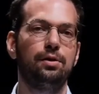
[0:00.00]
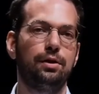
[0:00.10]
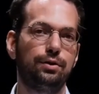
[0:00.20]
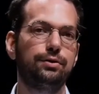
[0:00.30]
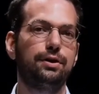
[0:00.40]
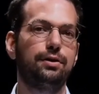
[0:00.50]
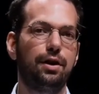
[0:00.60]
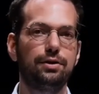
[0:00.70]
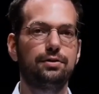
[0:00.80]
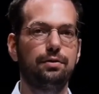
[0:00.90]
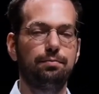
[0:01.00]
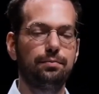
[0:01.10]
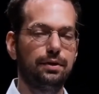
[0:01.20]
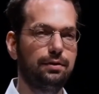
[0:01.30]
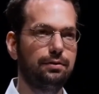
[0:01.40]
However, there are
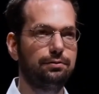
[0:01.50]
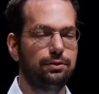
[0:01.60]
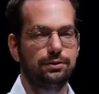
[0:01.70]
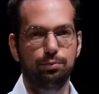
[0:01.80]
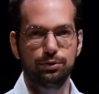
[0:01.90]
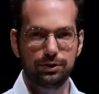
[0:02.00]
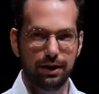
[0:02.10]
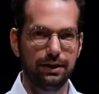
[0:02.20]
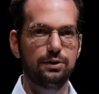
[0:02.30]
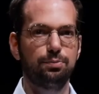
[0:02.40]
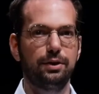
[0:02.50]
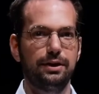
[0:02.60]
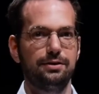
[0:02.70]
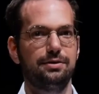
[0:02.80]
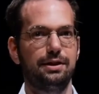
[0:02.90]
some, uh, for example, Chinese
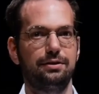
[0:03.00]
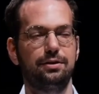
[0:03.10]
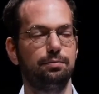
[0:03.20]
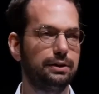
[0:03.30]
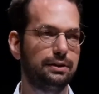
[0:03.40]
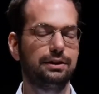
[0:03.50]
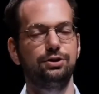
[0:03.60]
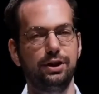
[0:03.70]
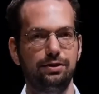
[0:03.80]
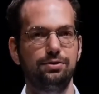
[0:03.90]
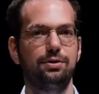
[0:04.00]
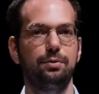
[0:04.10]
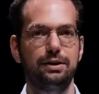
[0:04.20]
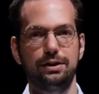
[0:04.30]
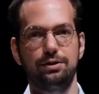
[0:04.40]
brands that completely change the
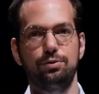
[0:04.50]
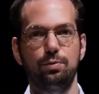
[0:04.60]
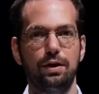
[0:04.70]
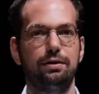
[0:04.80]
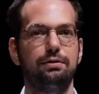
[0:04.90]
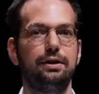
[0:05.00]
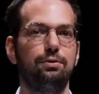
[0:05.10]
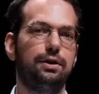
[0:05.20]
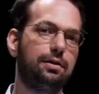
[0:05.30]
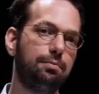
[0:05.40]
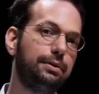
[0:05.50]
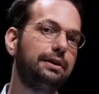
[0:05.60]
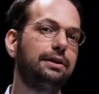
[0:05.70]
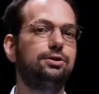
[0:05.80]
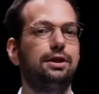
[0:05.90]
way that they do wiring, or they
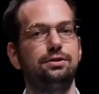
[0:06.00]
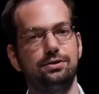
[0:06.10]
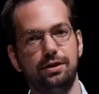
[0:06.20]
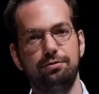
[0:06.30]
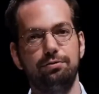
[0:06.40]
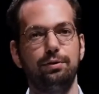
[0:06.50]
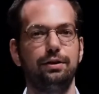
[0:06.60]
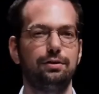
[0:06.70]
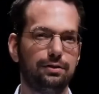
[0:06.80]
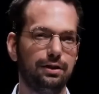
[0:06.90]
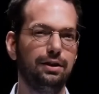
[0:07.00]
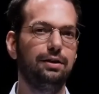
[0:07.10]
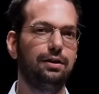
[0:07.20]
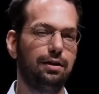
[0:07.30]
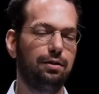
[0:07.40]
completely change software, or
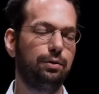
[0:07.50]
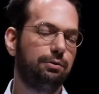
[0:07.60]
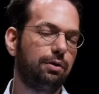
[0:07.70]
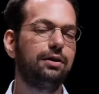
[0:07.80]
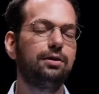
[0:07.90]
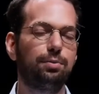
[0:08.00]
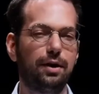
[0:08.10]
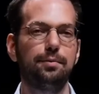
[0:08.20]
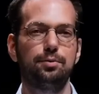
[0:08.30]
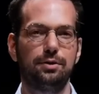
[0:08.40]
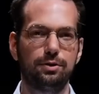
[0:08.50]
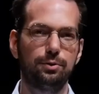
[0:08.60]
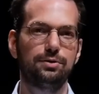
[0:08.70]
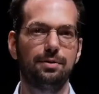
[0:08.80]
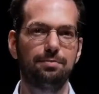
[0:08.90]
uh, we run into problems with
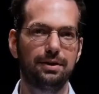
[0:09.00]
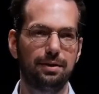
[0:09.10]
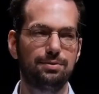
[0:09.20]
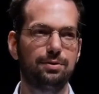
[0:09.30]
those sometimes.